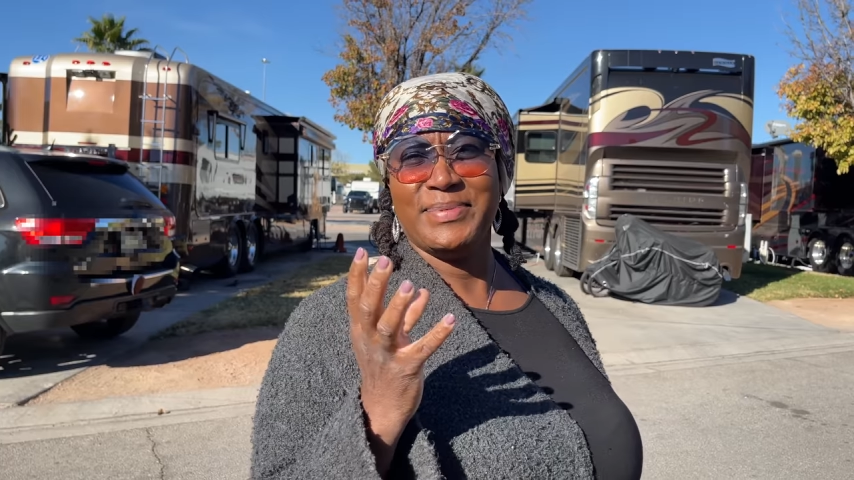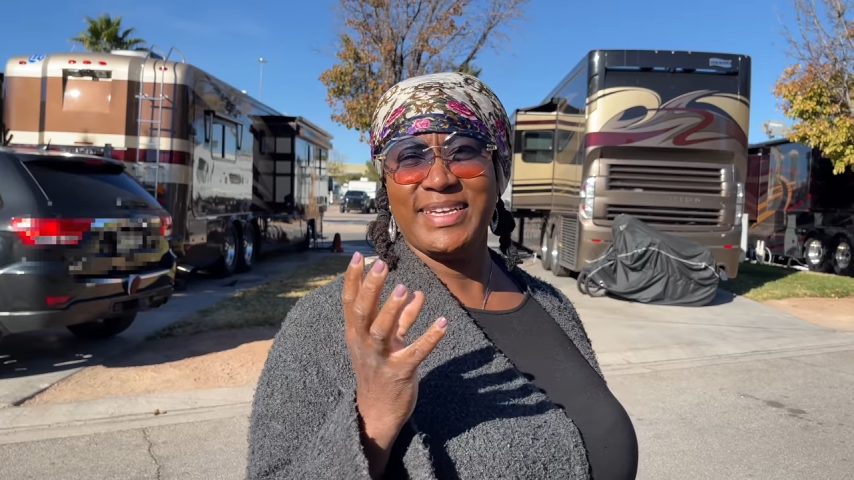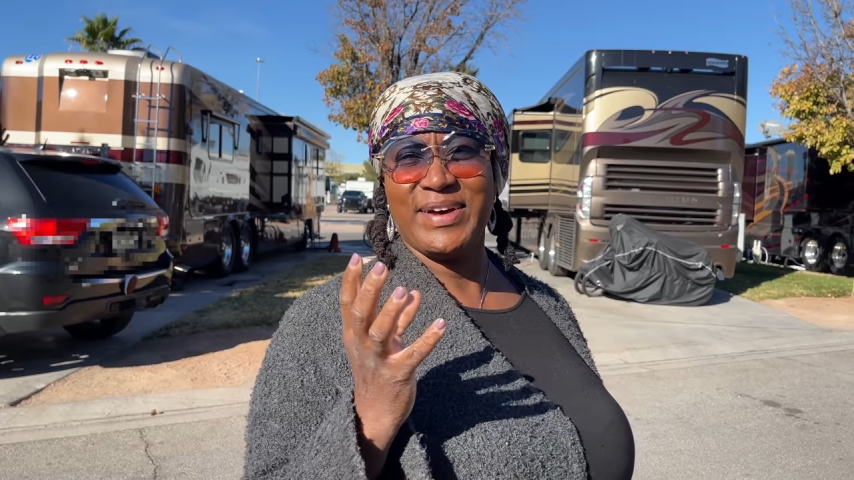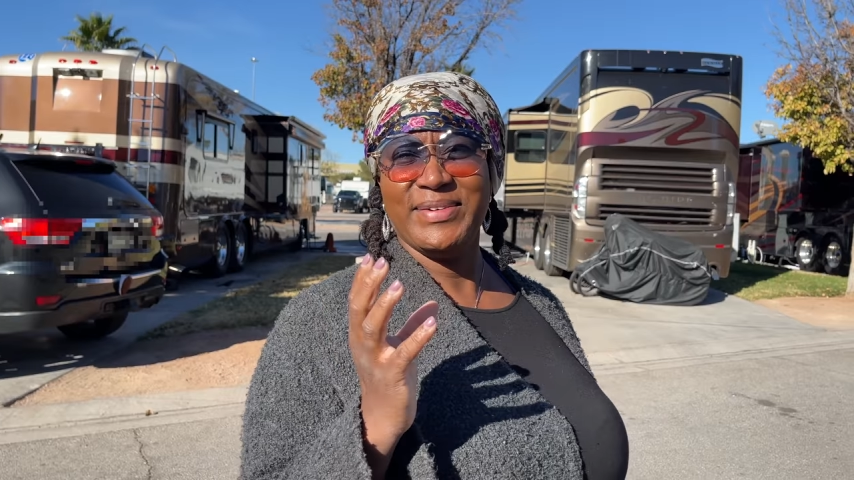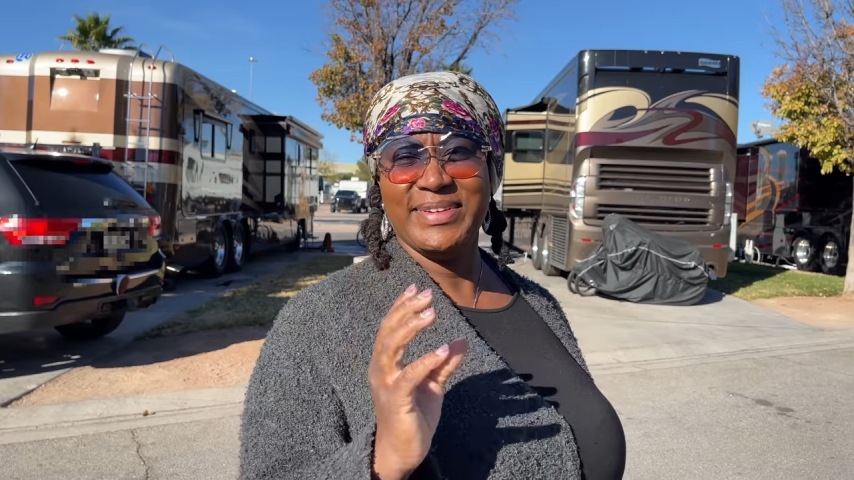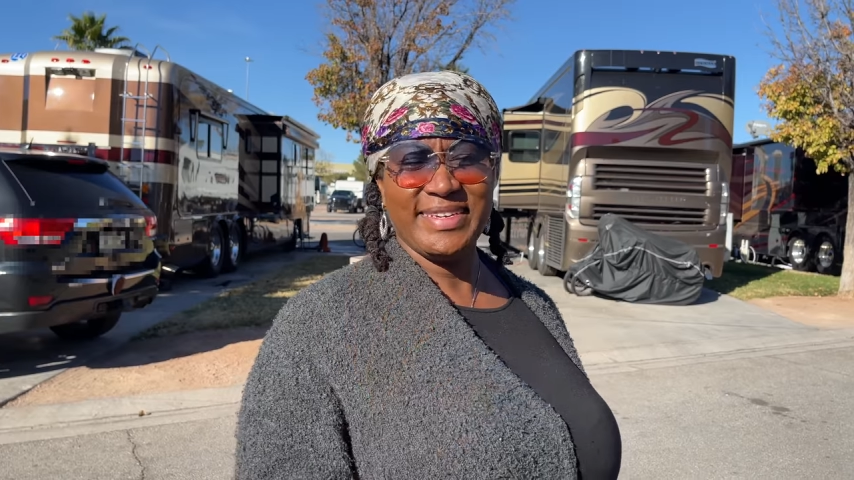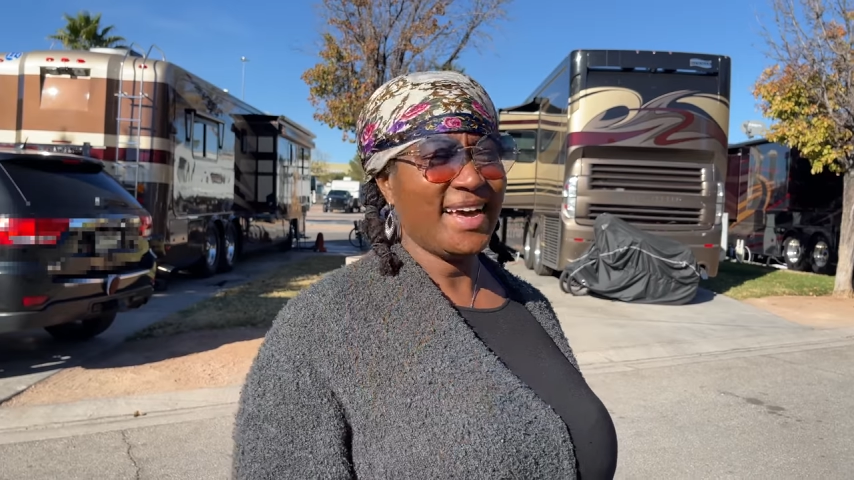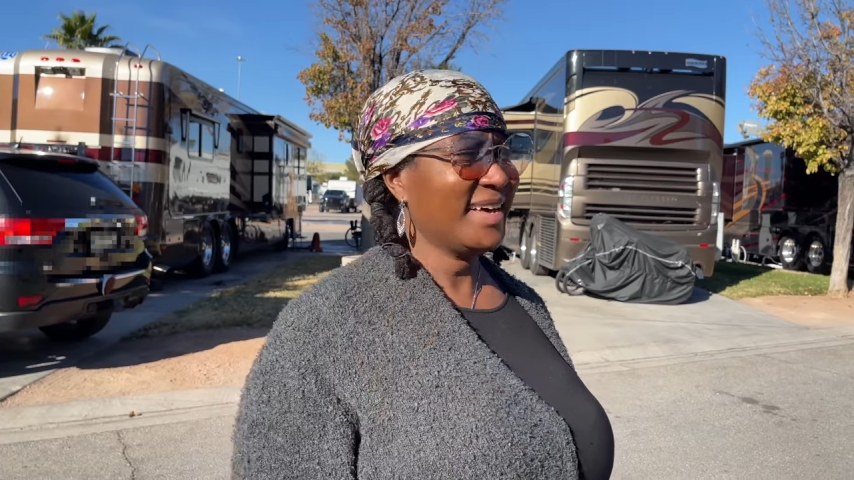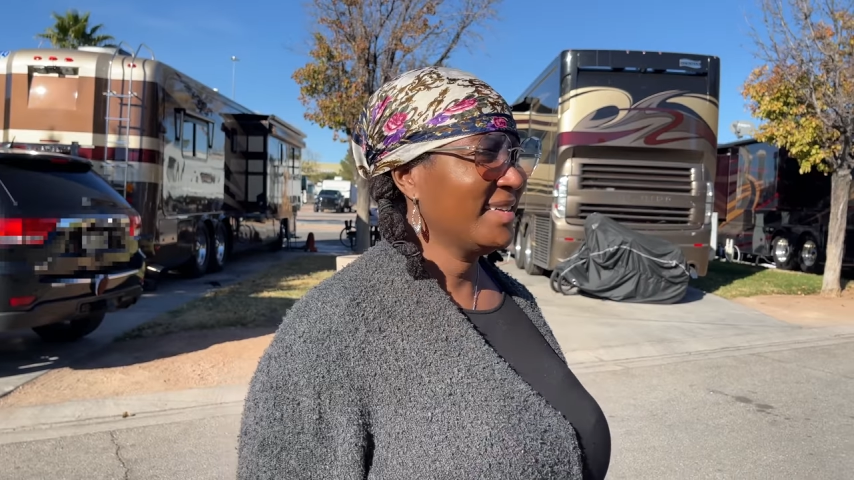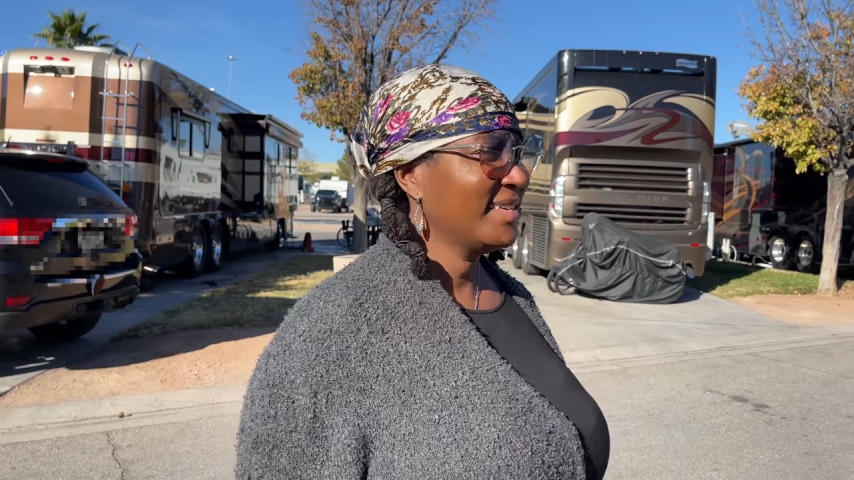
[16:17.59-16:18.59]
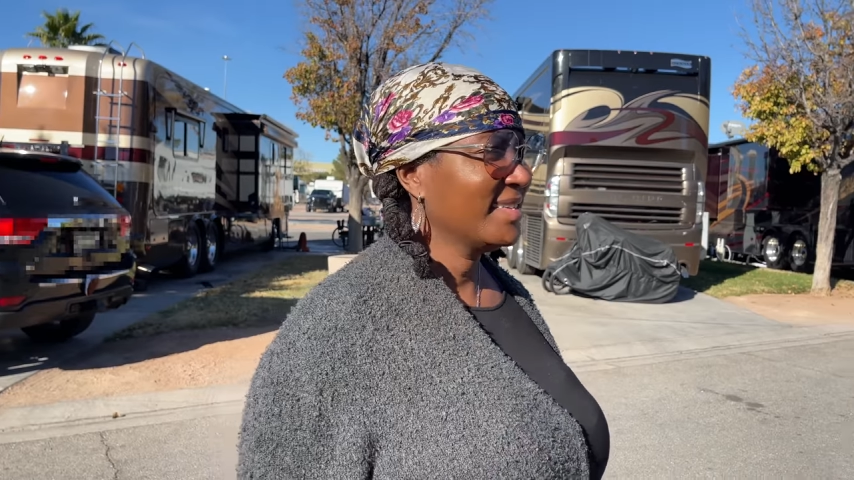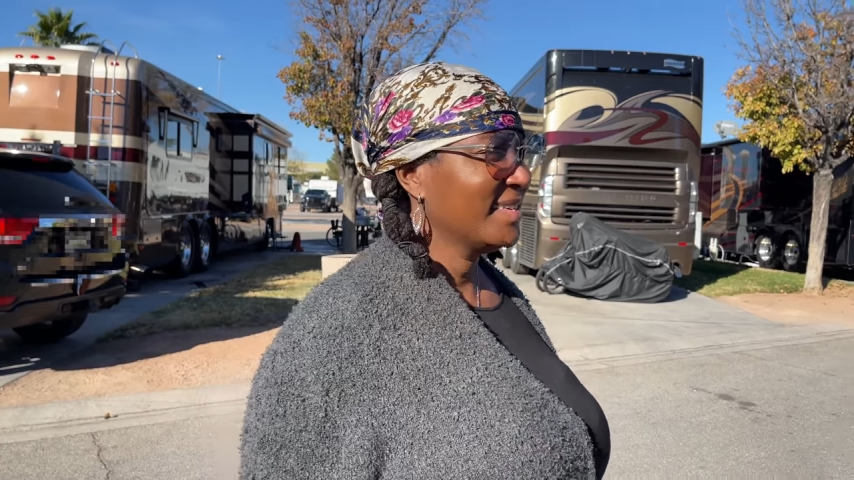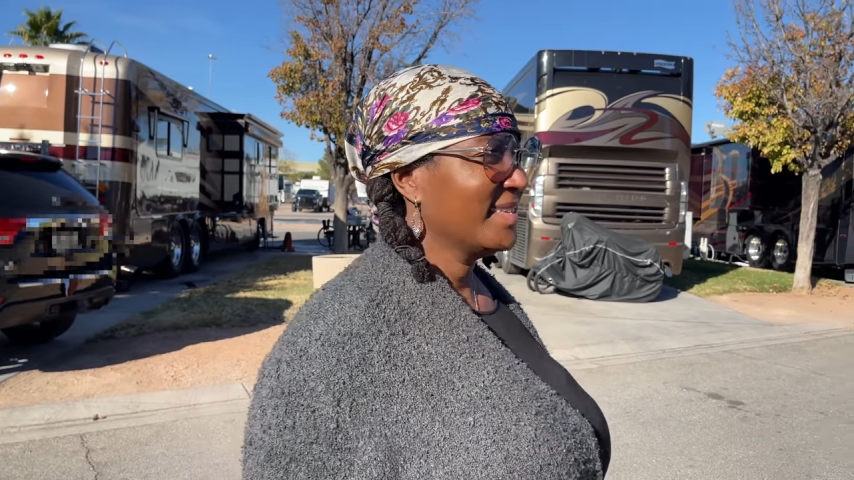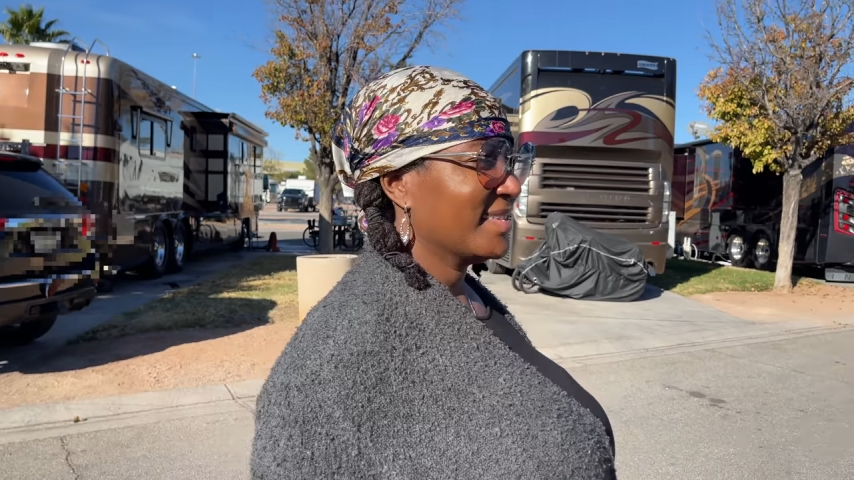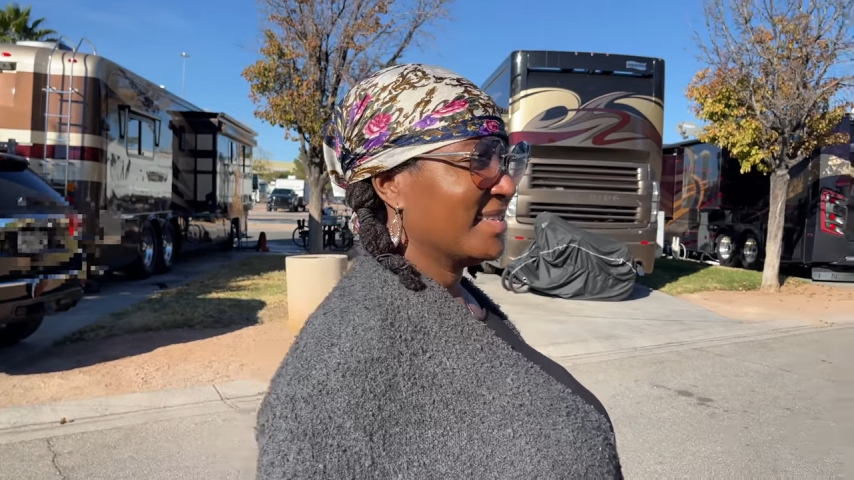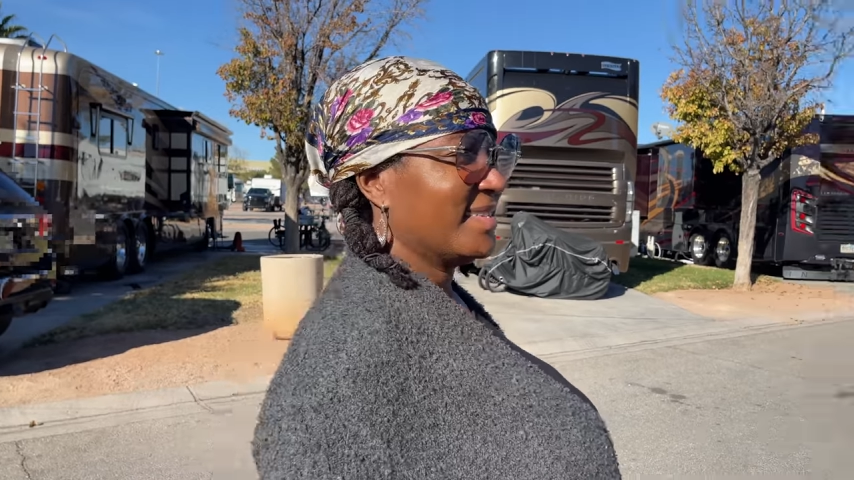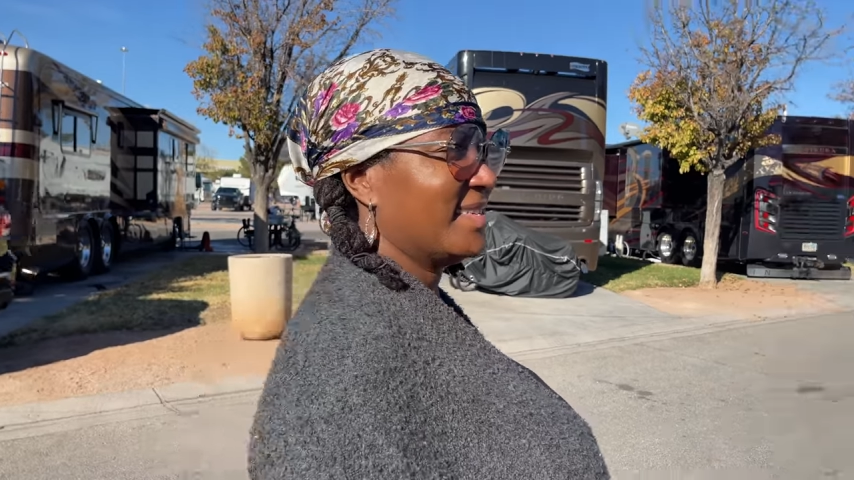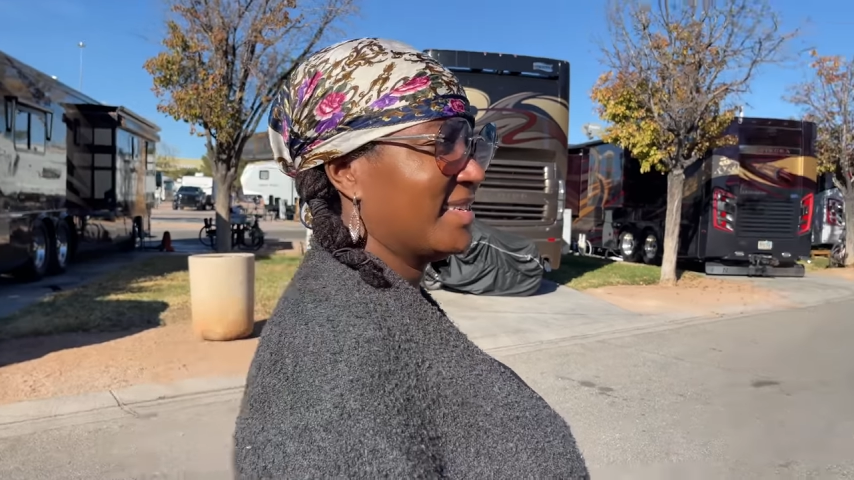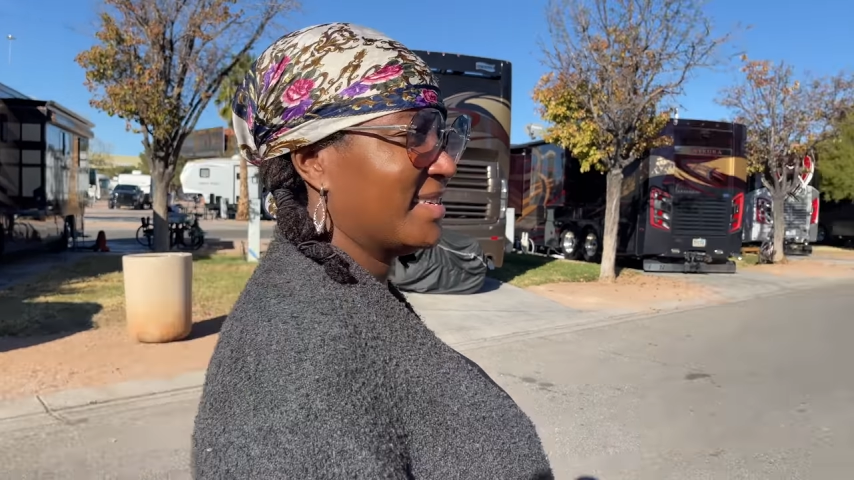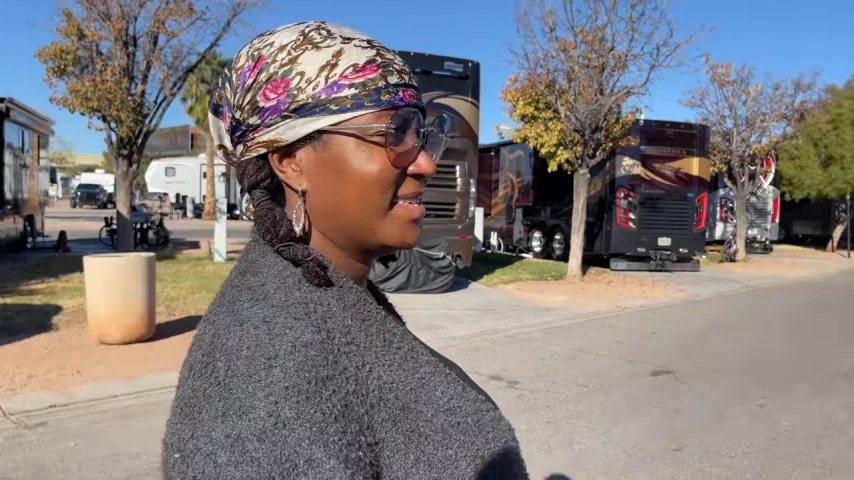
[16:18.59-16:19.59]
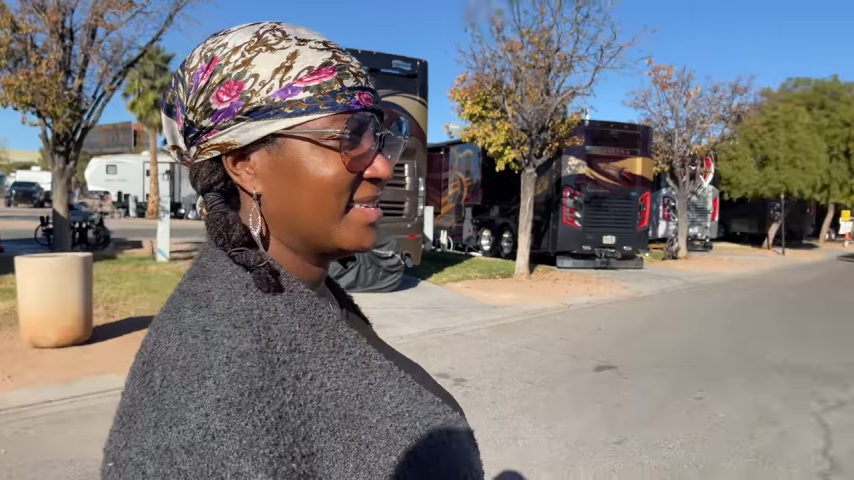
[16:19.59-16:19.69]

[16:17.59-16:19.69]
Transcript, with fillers: So yeah, yeah if it's not heated. Gotta take a